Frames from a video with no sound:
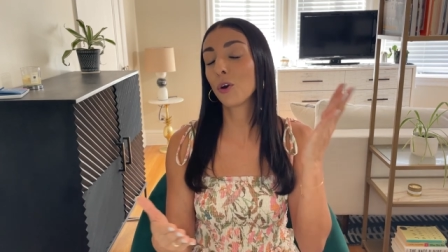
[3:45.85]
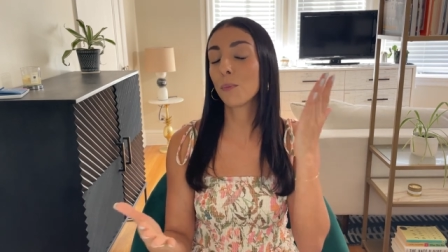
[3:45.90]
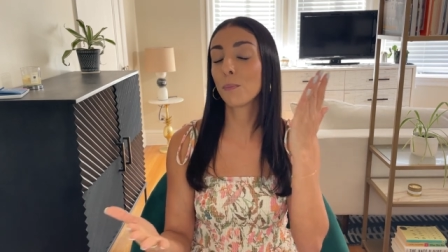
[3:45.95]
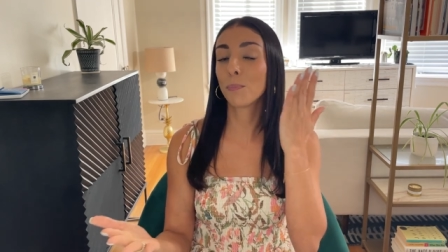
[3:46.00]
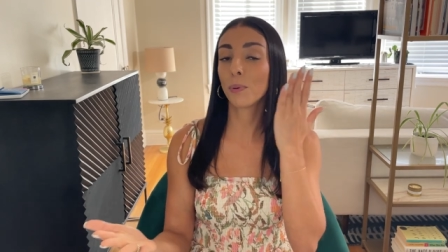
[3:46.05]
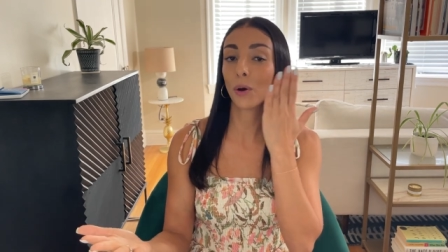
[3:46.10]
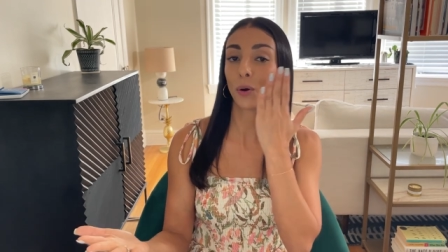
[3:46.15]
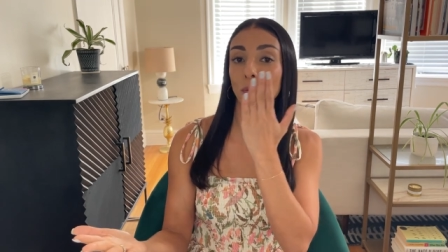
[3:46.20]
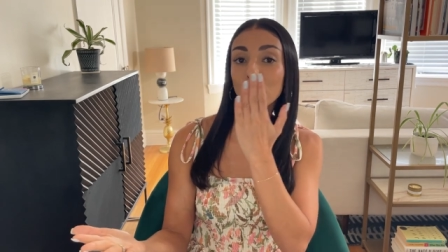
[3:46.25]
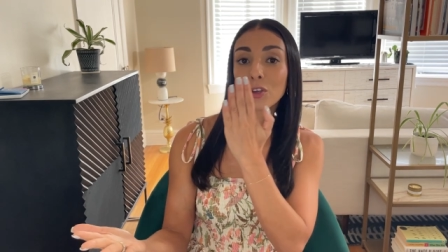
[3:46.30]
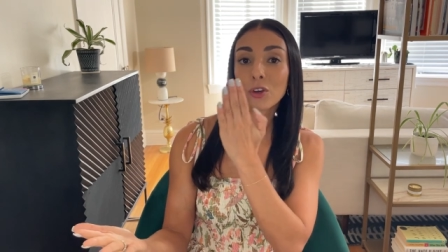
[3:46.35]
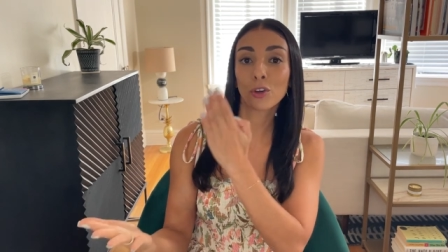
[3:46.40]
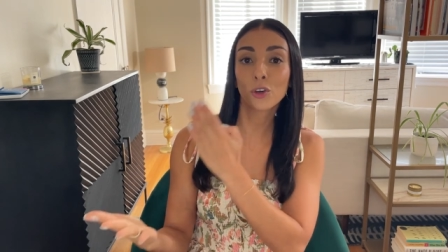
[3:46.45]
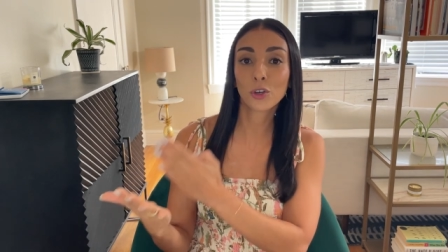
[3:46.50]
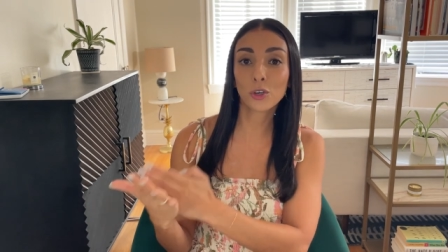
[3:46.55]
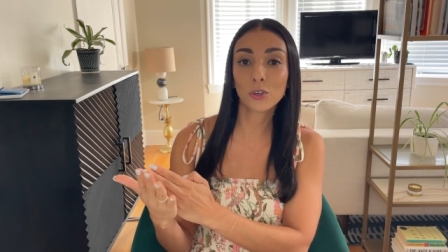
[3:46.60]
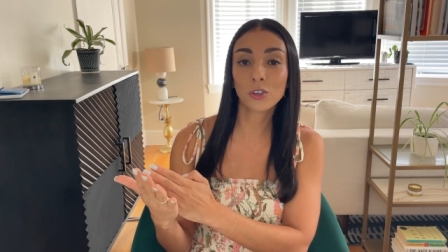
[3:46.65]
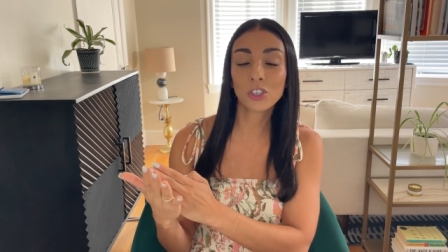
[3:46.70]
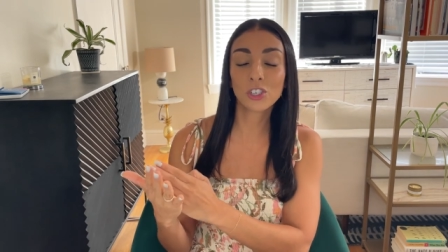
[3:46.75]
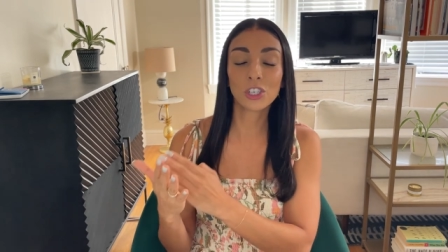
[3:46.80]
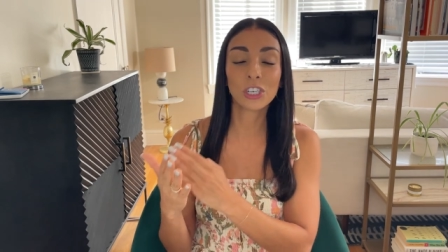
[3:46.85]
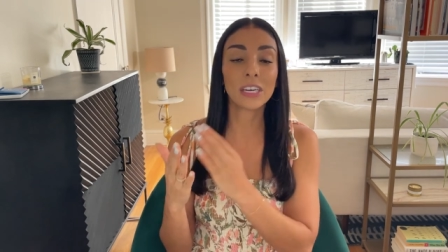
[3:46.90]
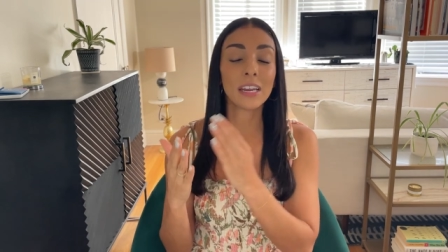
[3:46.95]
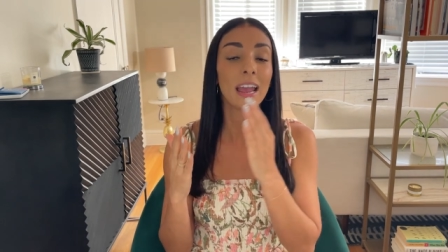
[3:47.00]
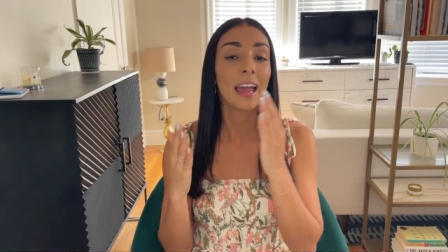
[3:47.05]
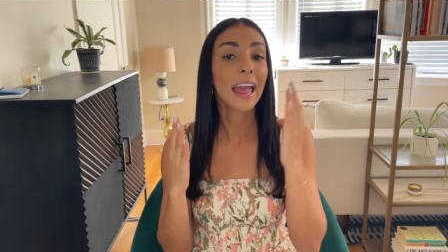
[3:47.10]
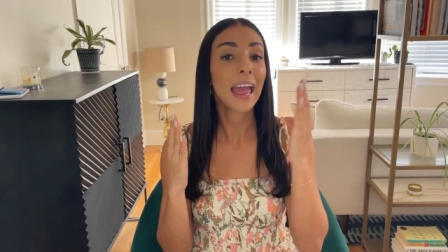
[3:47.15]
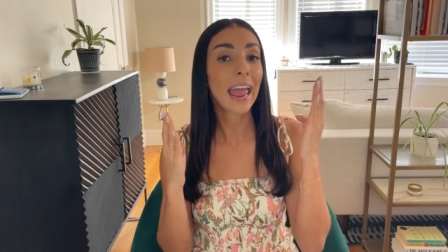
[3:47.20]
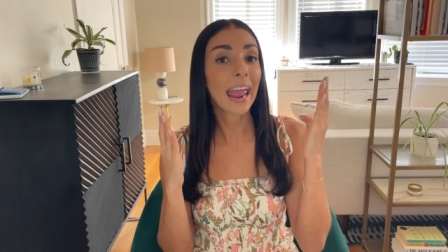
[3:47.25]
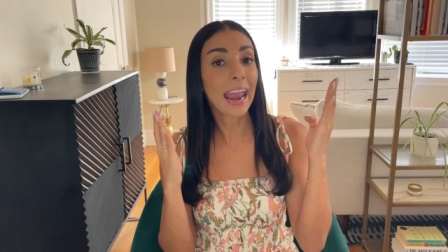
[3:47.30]
both Gucci
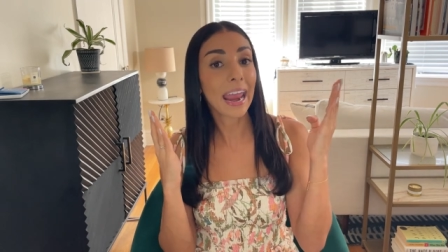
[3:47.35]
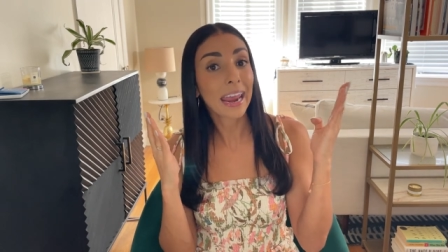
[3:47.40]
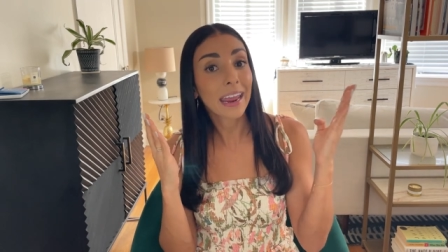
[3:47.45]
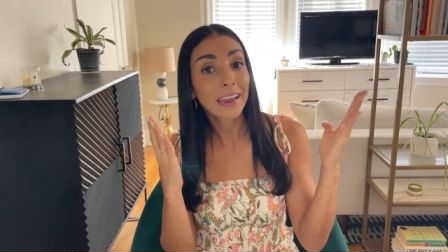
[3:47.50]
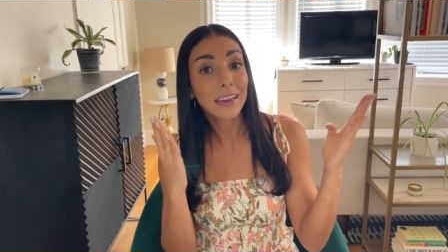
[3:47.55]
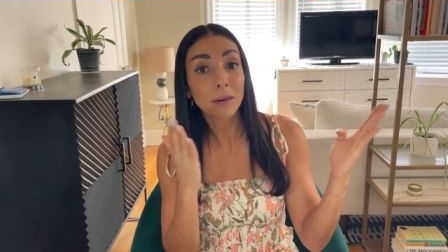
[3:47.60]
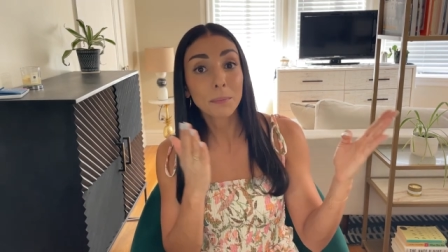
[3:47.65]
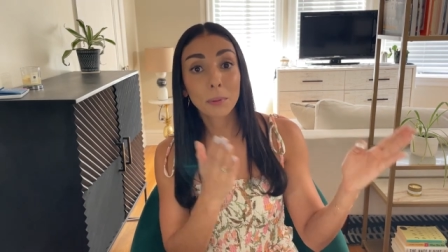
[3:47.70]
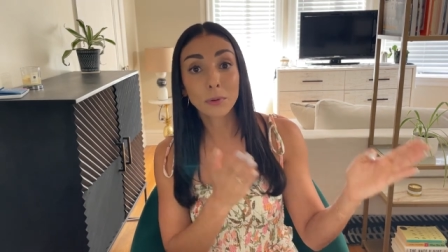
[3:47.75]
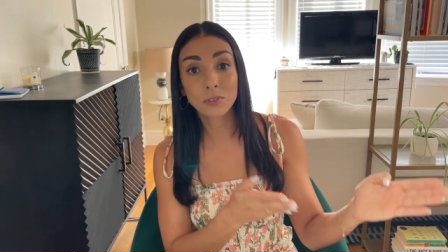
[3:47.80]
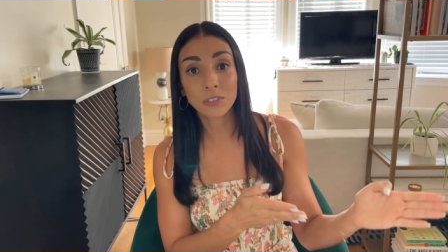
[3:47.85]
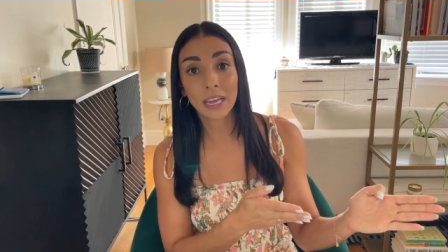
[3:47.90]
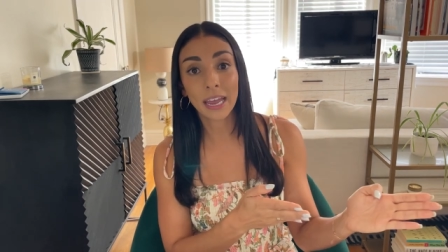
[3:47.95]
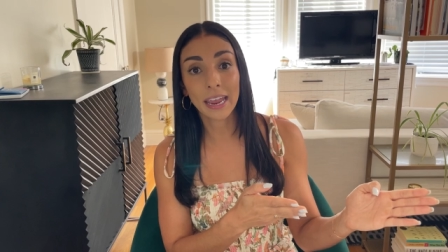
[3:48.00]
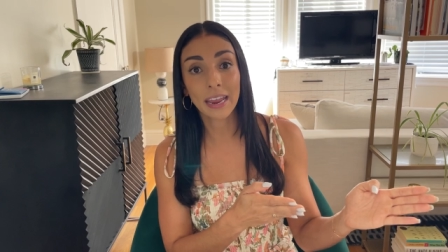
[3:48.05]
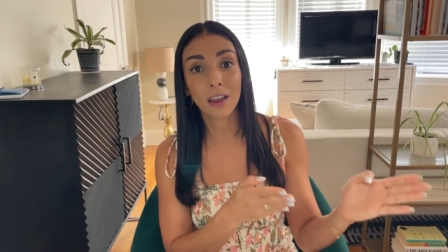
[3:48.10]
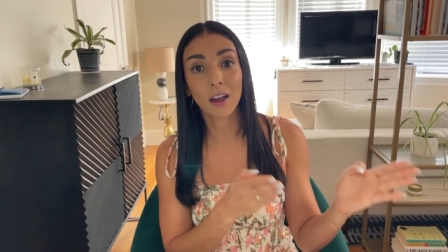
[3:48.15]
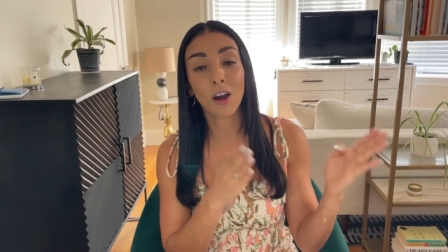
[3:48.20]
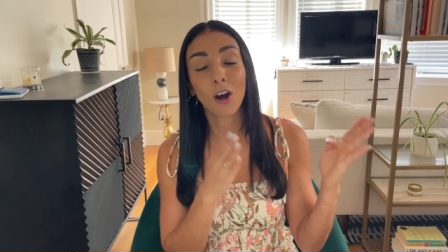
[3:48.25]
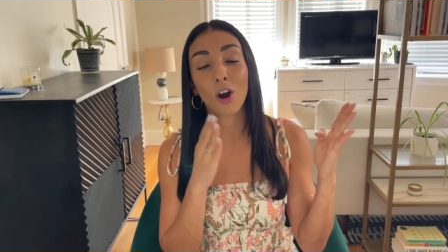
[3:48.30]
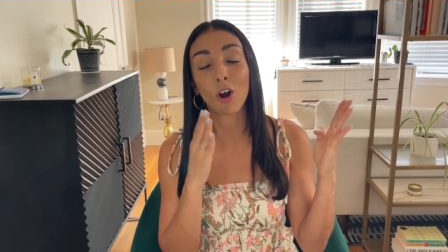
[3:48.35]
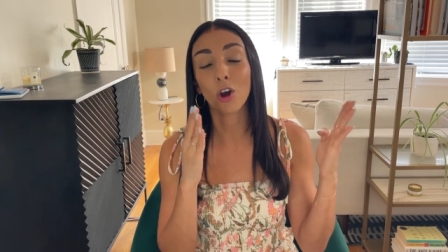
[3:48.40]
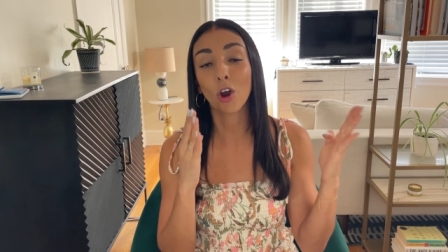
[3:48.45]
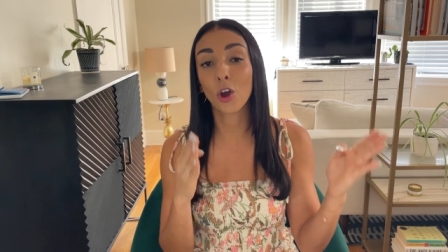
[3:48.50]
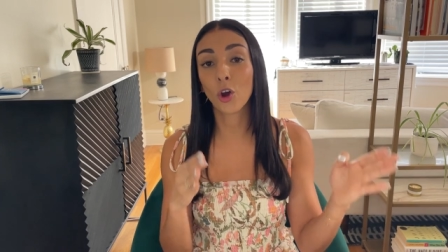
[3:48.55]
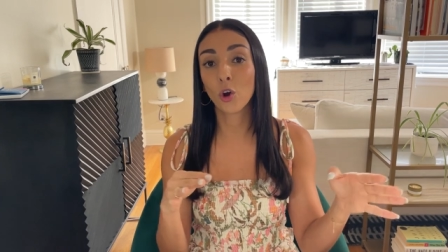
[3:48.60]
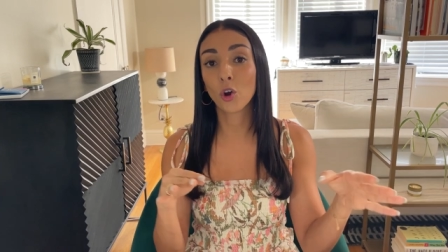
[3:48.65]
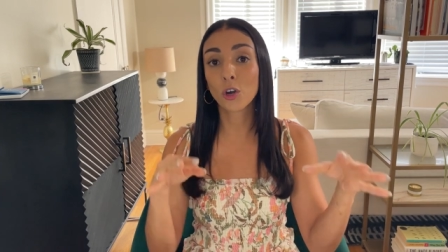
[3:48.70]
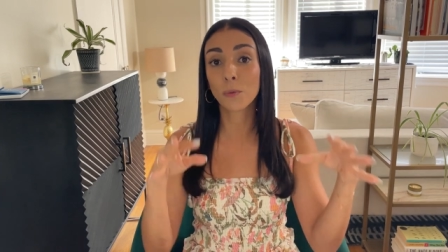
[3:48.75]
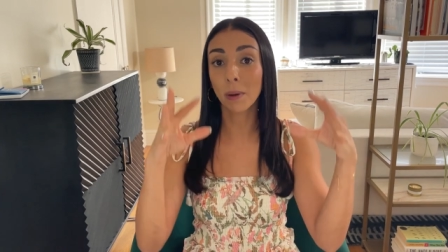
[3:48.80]
and Bottega are
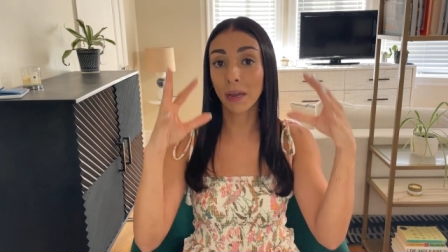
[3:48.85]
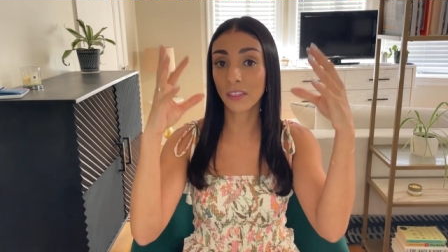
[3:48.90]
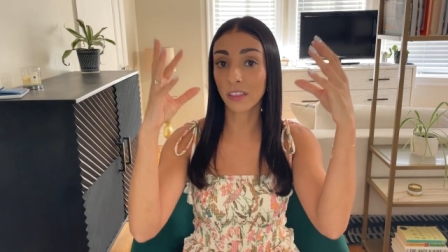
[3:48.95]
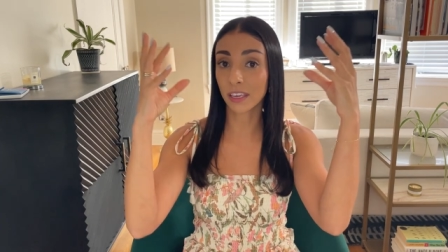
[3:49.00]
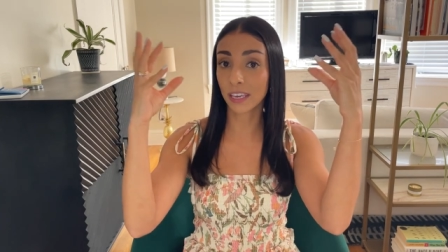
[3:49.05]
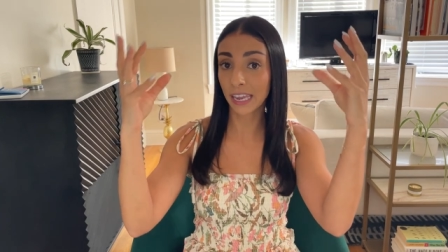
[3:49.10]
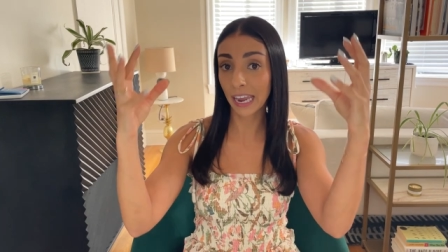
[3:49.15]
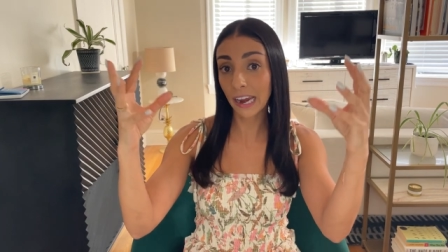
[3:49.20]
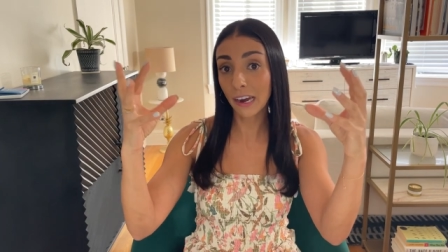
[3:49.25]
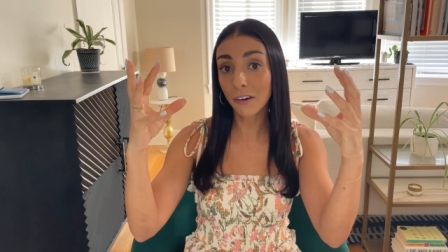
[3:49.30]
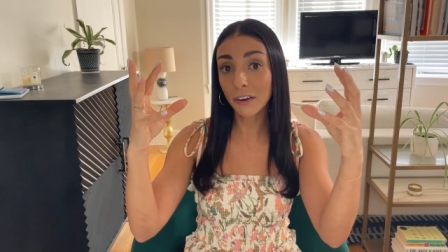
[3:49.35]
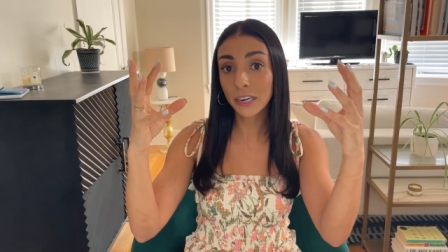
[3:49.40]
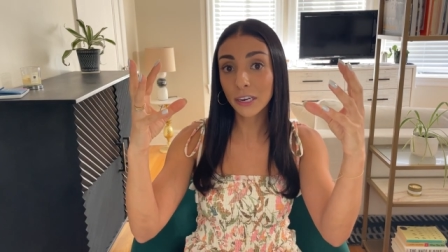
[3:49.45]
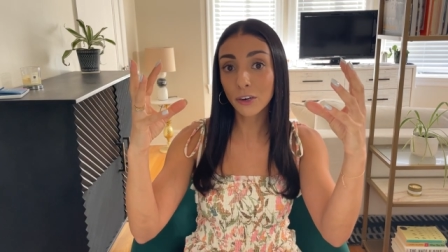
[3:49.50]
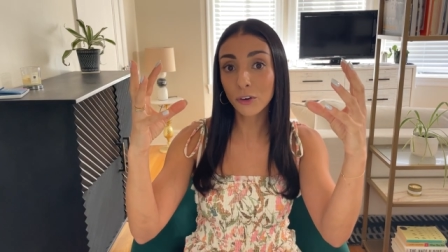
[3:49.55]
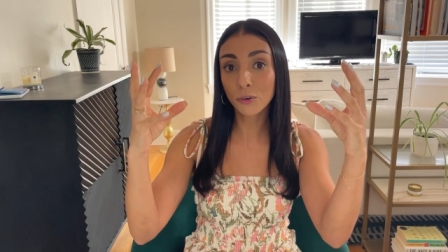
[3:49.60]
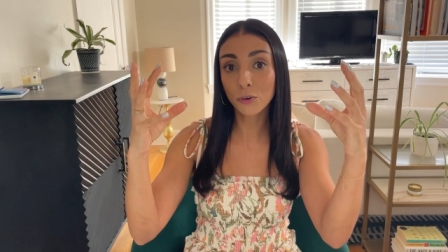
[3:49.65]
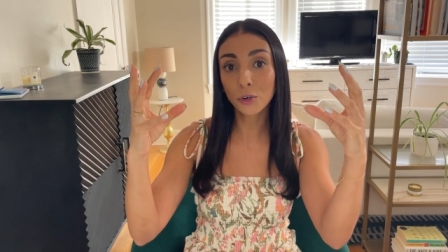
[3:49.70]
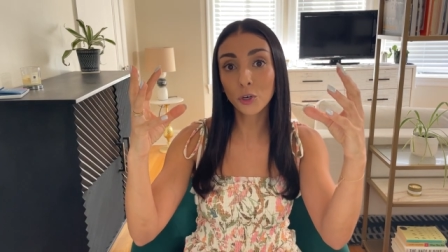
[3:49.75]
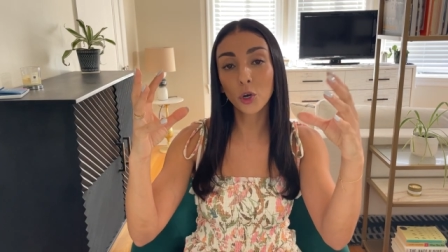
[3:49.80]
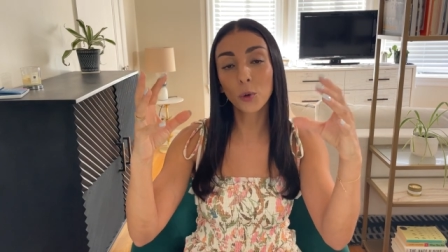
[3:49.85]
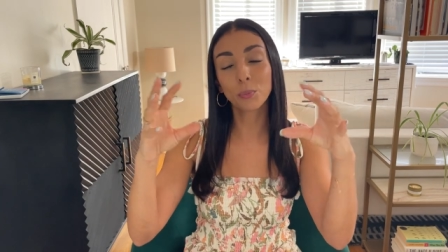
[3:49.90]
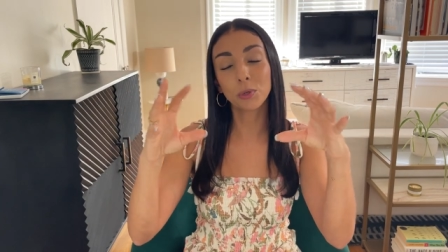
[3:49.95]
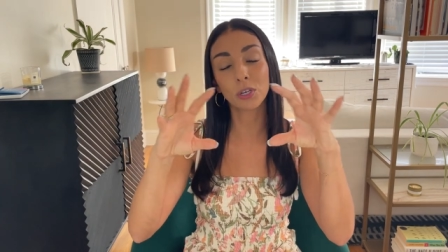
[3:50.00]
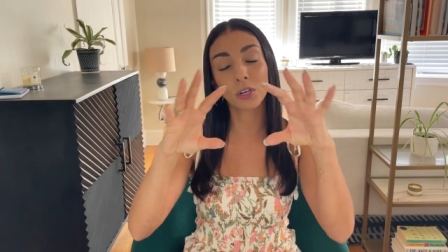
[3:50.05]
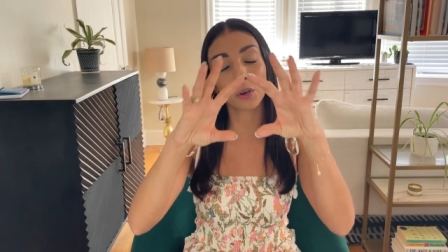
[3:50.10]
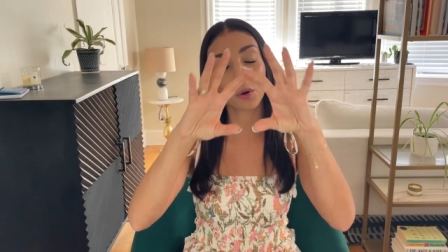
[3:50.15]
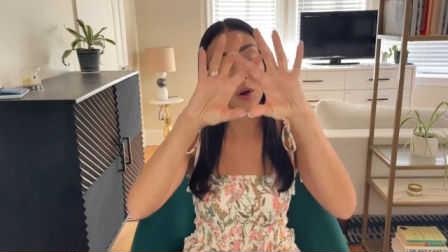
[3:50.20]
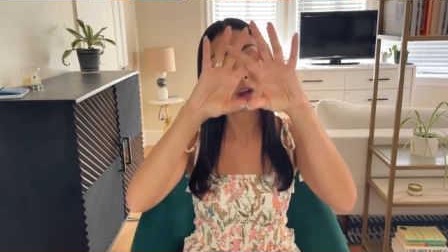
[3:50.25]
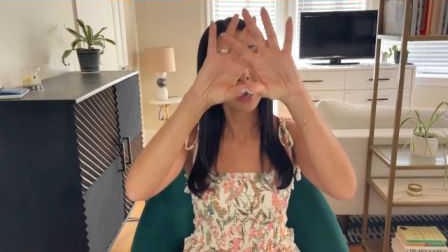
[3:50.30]
owned by the Kering Group. You
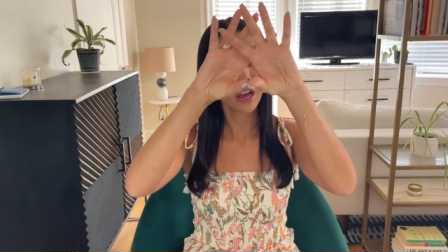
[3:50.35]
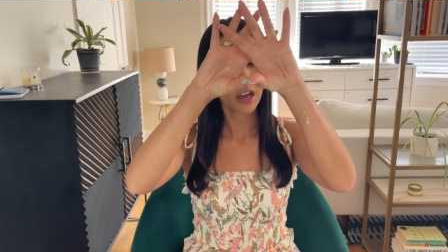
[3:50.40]
know,